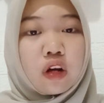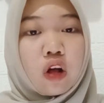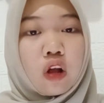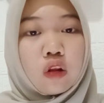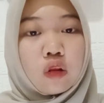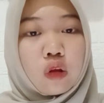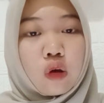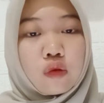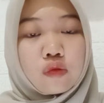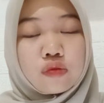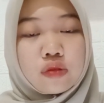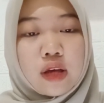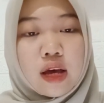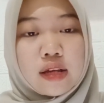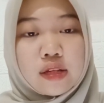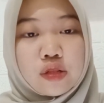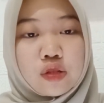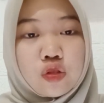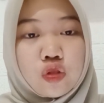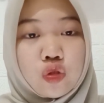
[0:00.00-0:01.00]
allows
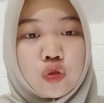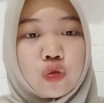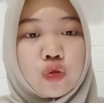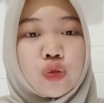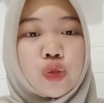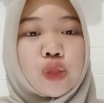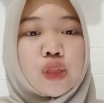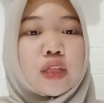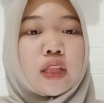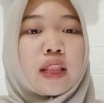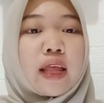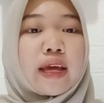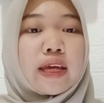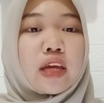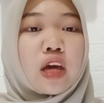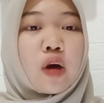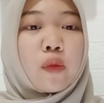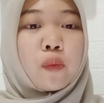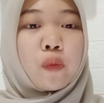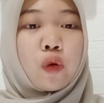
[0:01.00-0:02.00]
us to
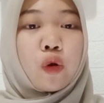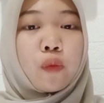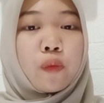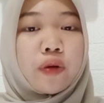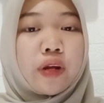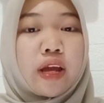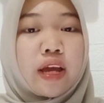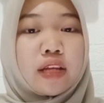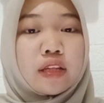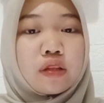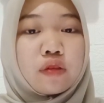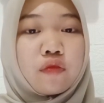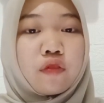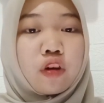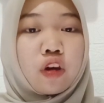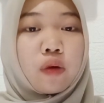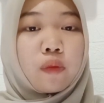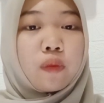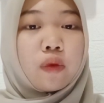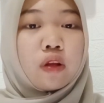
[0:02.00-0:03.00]
select appropriate
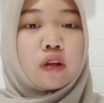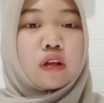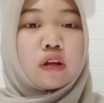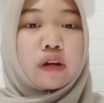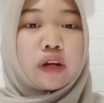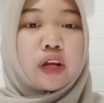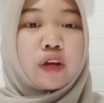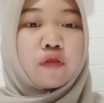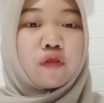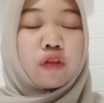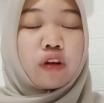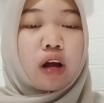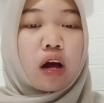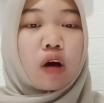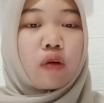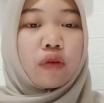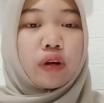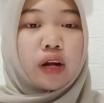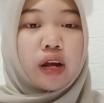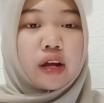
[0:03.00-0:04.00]
vocabulary for
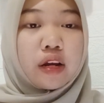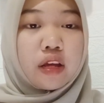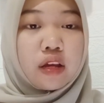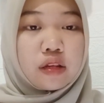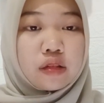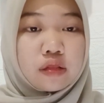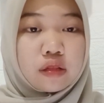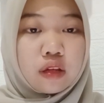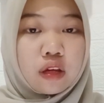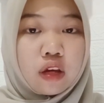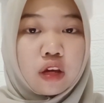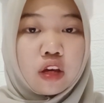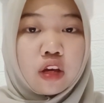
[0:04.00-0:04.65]
our ideas.